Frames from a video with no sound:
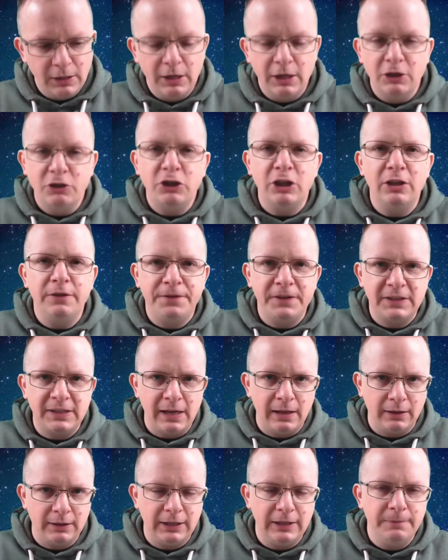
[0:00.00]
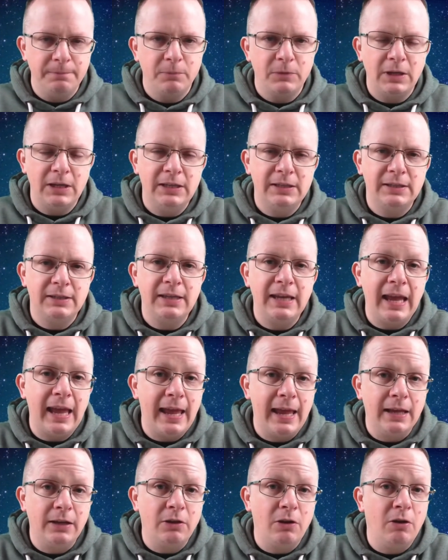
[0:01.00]
Jennifer Salke is the
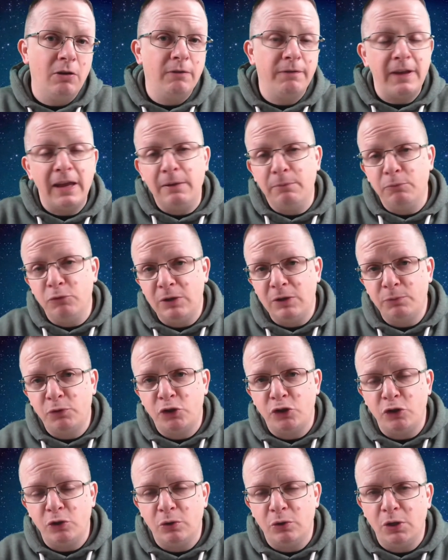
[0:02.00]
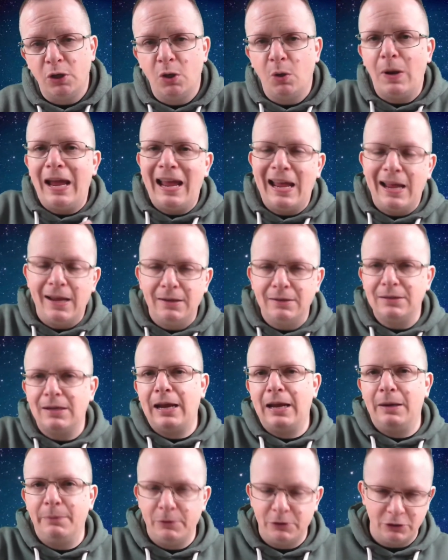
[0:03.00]
head of MGM Studio and
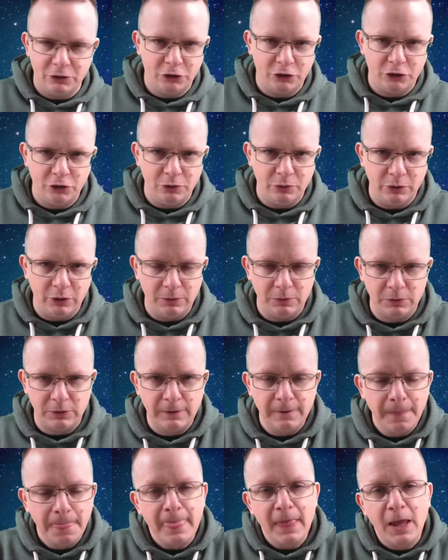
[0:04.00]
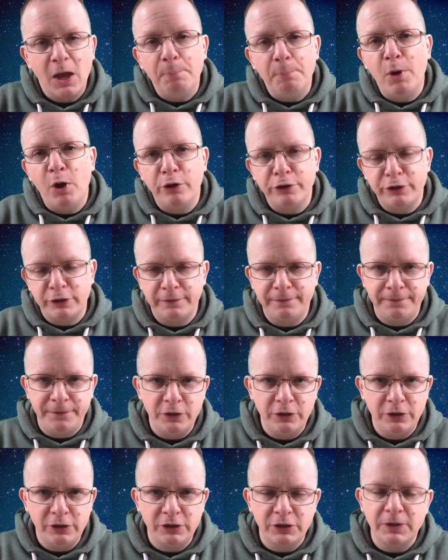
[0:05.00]
Amazon Studios. March
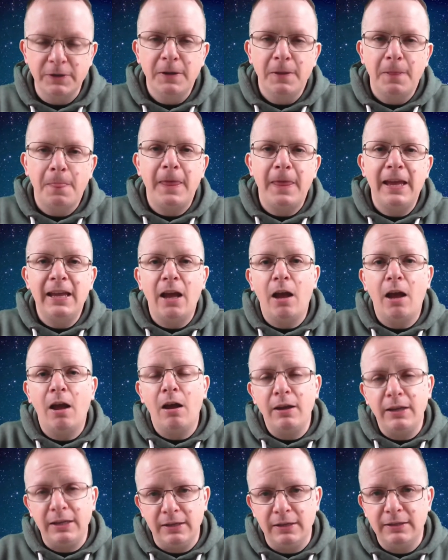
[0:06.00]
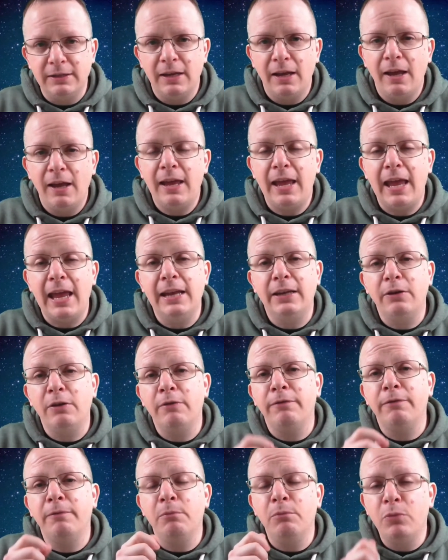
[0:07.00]
1st, they hired a head
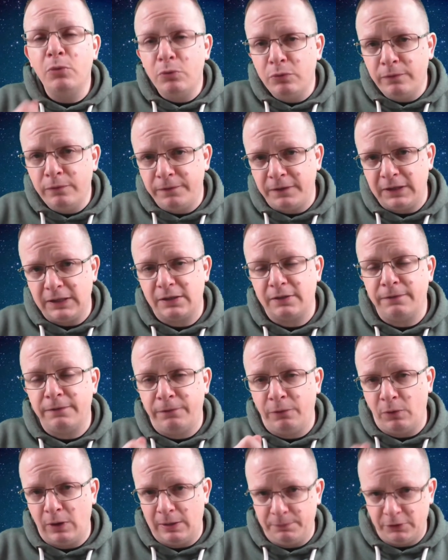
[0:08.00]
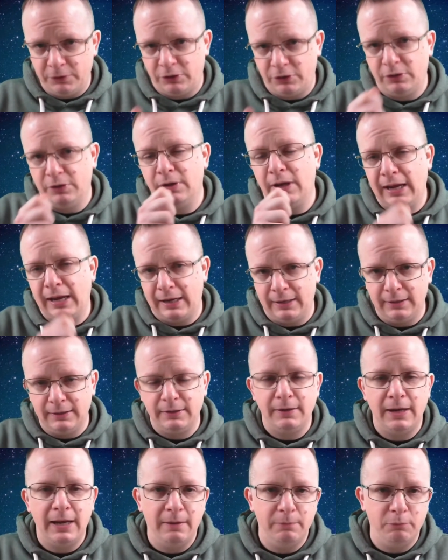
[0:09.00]
of movies for Amazon and
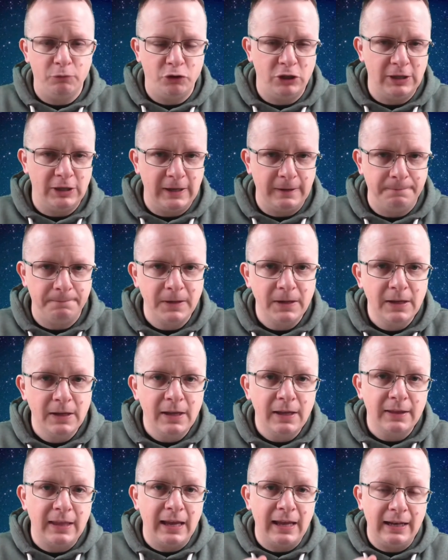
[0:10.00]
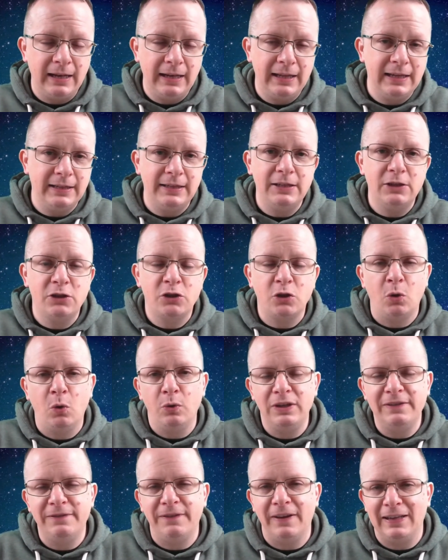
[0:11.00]
MGM. That lady is
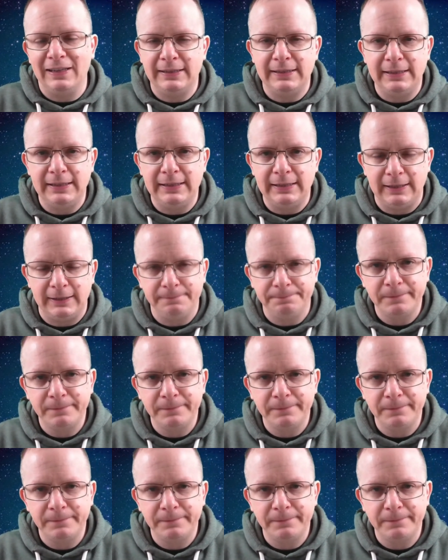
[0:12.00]
Courtney Valentini.